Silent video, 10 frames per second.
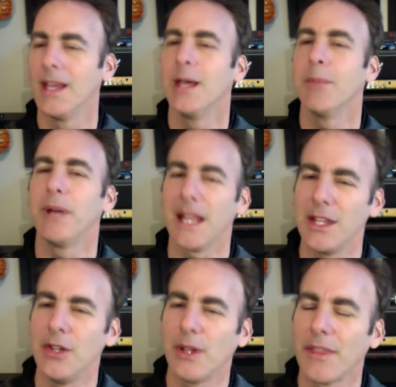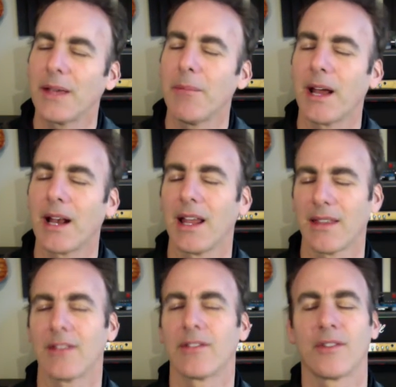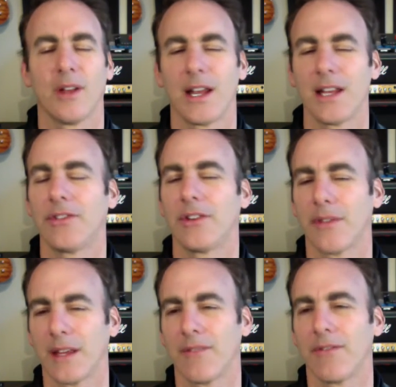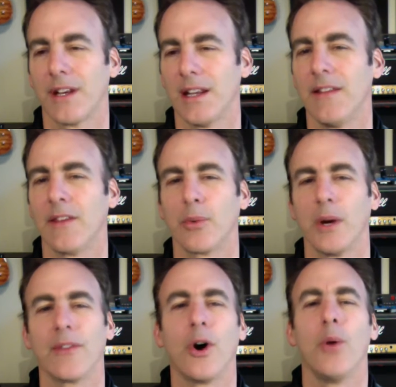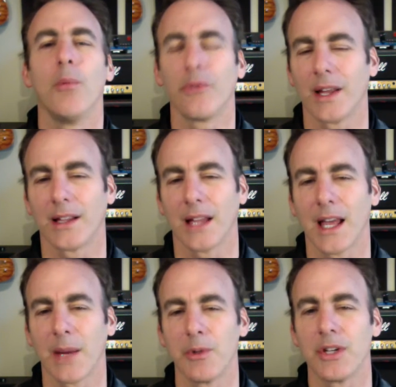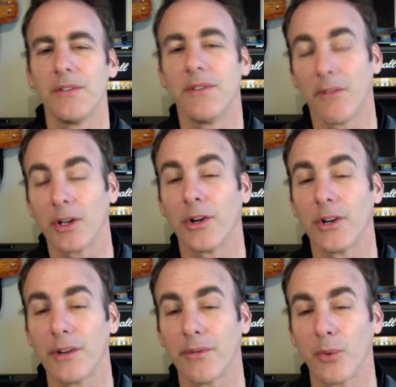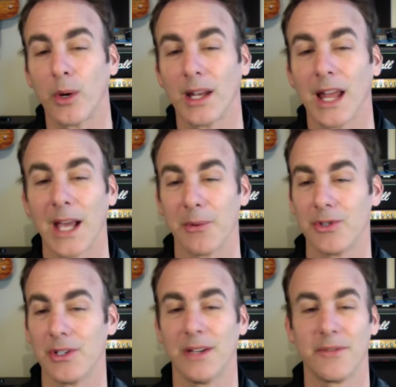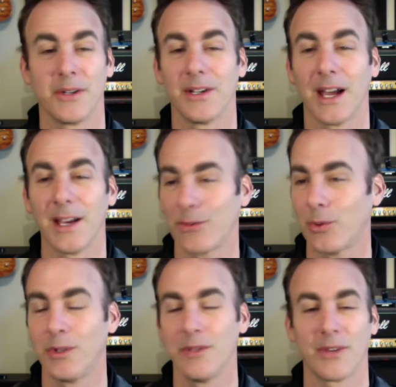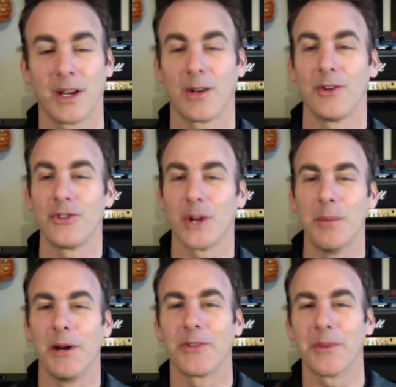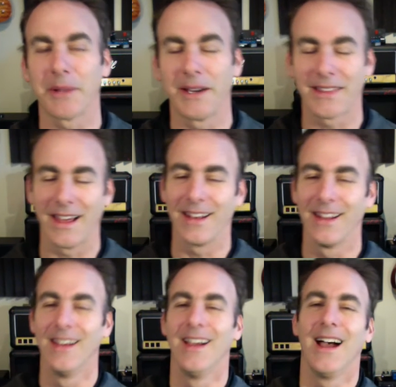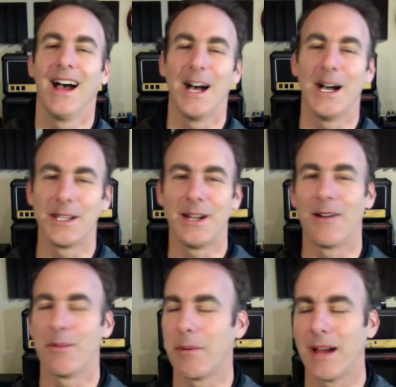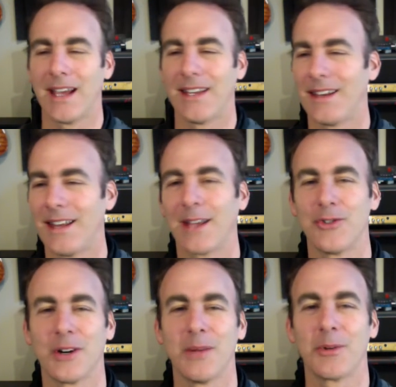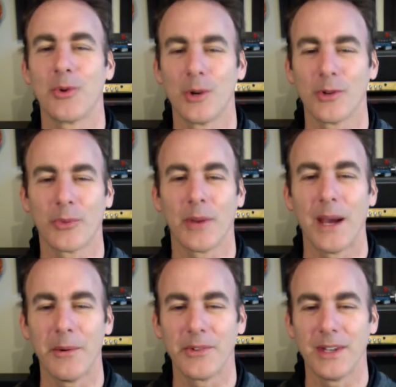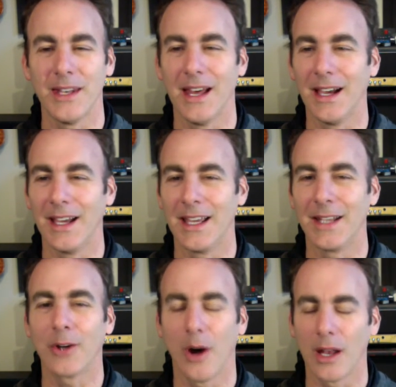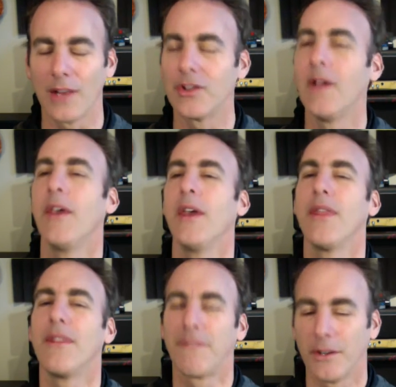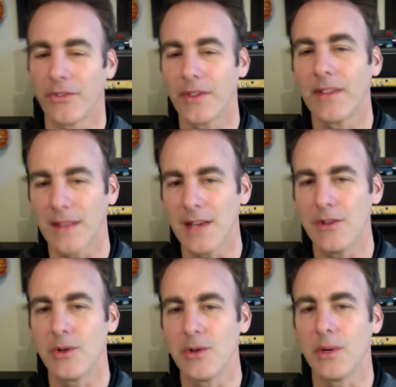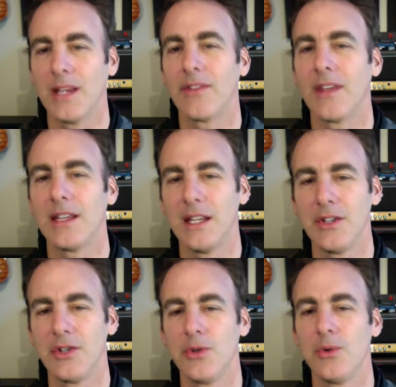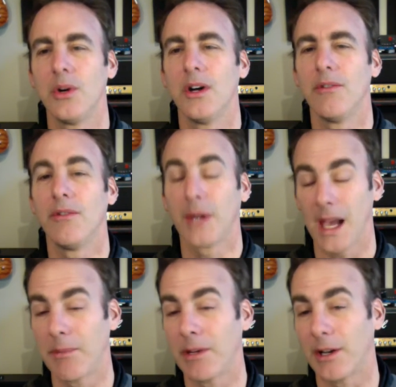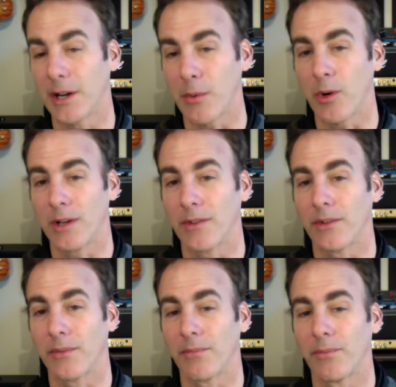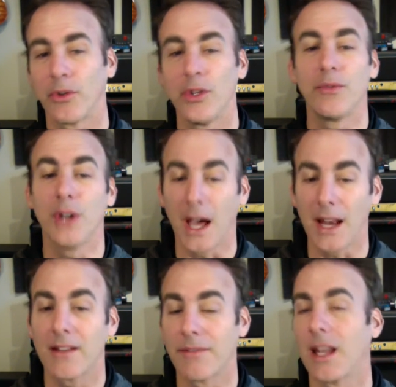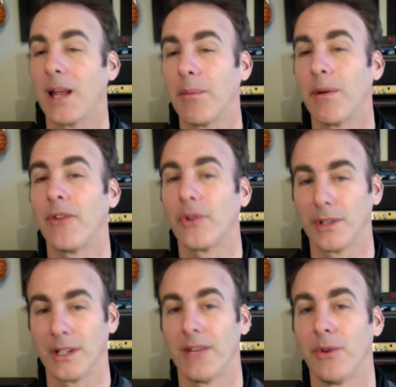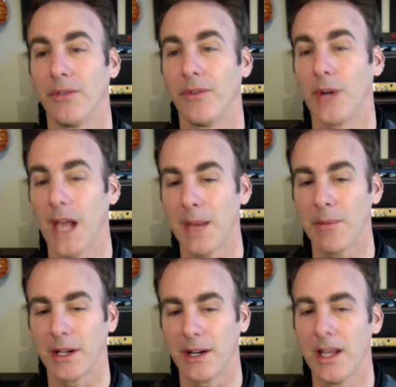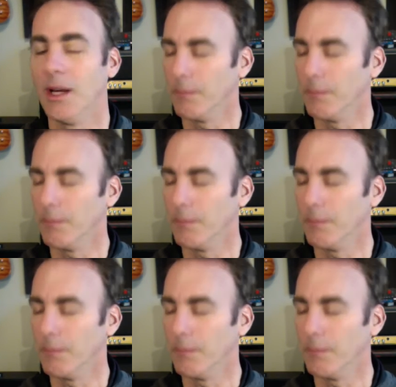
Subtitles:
But you can think about it like this. It's a lot easier to think of it in this way. It's almost like language. If you've ever learned a foreign language, if you're in high school and you've got to learn German or something like that, I remember I had to take a German course when I was in college. The first thing that they do is they teach you vocabulary words. So you've got to develop a certain level of vocabulary.